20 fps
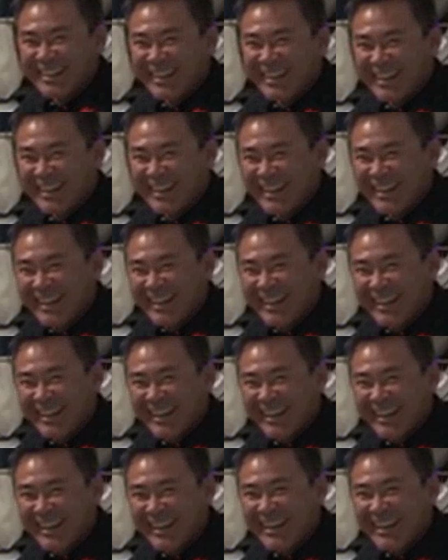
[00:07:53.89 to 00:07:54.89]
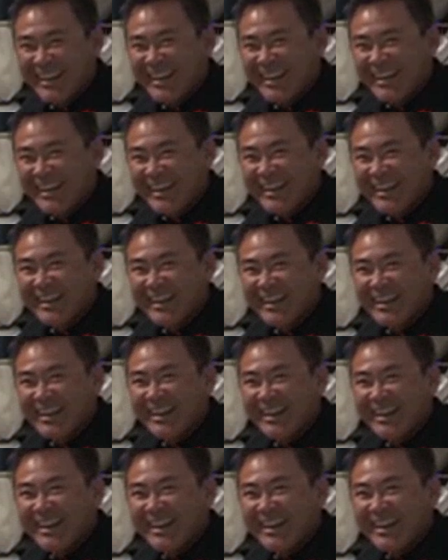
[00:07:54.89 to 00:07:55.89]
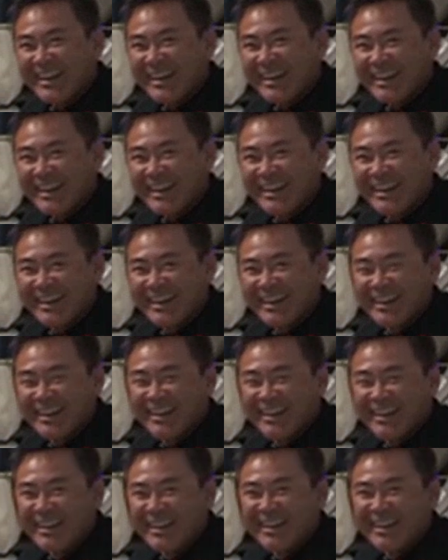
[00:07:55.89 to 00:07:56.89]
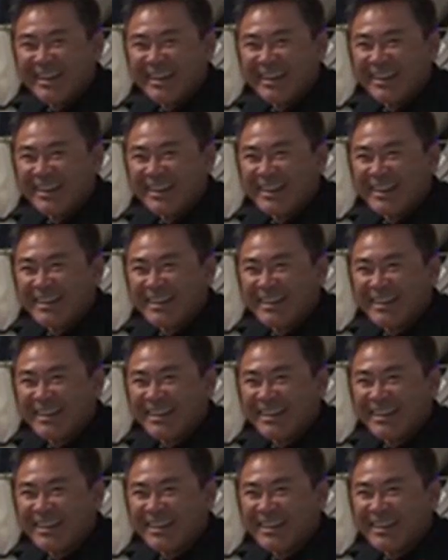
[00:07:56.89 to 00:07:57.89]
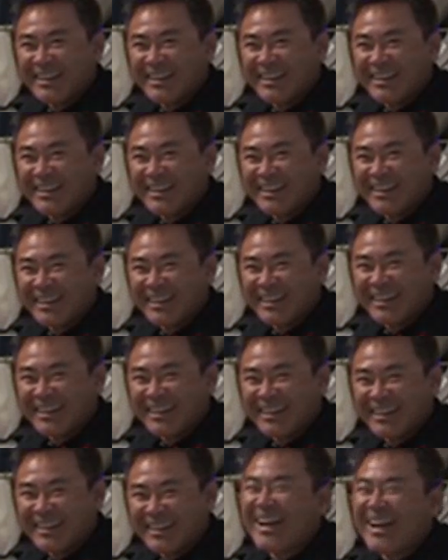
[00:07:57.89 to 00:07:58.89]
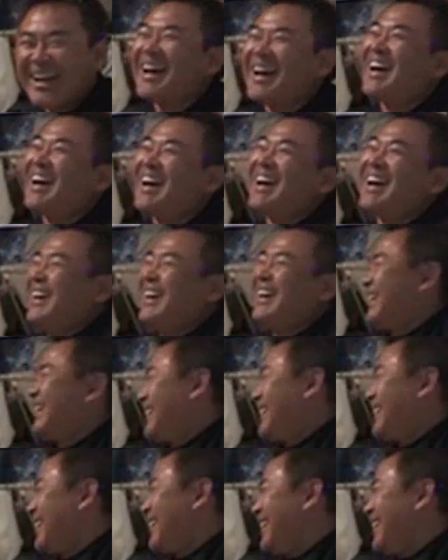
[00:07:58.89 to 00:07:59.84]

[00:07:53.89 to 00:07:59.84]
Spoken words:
This person isn't speaking.